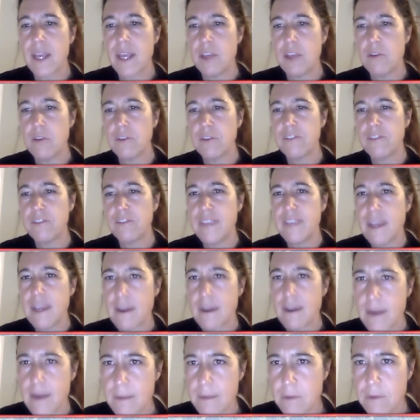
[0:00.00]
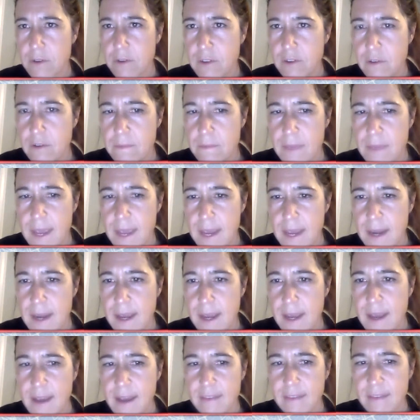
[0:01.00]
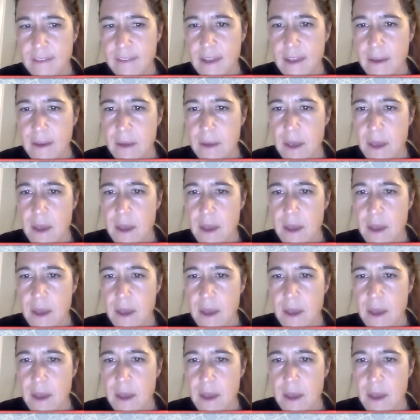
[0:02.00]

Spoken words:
you'll see our number 2, Megan Augusta,